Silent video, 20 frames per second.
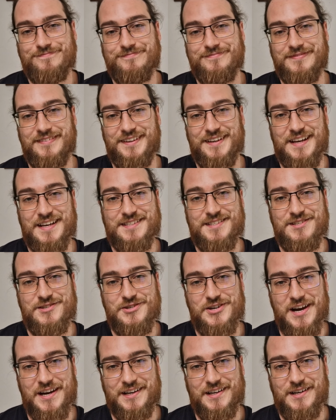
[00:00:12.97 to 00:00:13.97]
let's
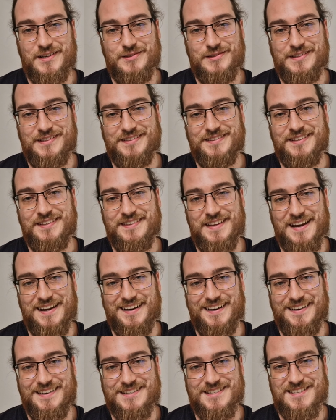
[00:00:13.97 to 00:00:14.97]
check out the deck
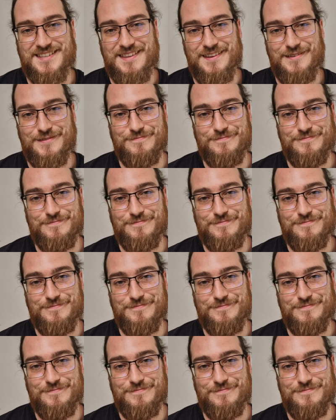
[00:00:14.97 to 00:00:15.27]
list.